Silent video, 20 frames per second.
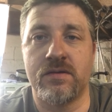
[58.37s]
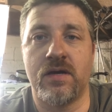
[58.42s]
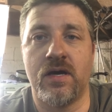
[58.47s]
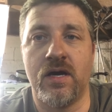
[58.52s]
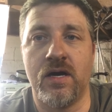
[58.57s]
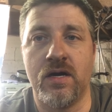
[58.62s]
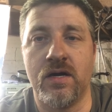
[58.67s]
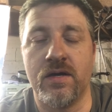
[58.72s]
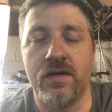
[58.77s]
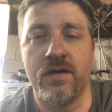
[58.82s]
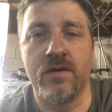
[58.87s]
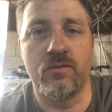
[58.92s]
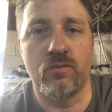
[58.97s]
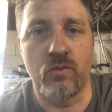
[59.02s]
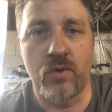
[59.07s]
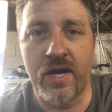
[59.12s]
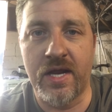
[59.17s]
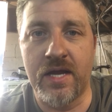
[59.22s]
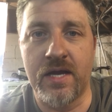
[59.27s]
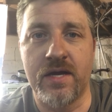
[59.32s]
It
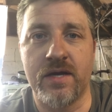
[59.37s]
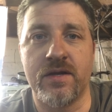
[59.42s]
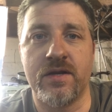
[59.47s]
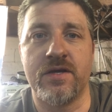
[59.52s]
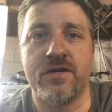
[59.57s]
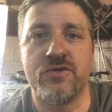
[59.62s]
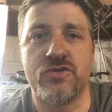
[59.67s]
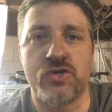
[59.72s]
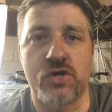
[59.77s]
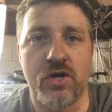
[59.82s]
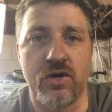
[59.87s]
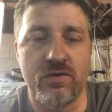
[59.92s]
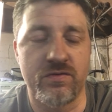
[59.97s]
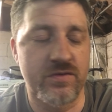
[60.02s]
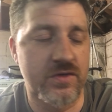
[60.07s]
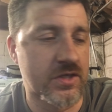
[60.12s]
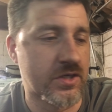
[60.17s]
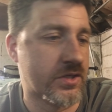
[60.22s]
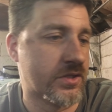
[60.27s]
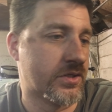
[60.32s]
ran, it drove
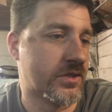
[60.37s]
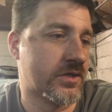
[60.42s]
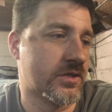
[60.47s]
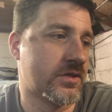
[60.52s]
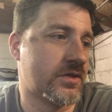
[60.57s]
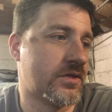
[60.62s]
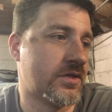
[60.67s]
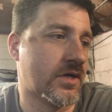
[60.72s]
good.